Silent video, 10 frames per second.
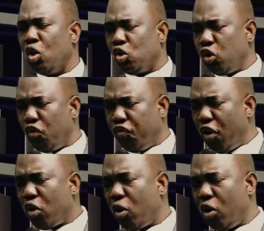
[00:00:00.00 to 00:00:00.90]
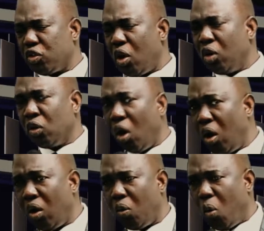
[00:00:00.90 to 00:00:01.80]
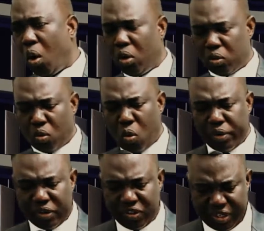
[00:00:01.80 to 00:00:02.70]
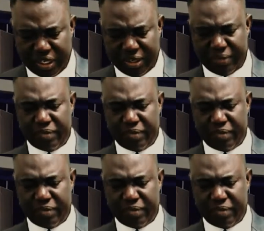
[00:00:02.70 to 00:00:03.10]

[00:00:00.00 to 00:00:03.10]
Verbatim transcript: to focus on God's word. What is he saying?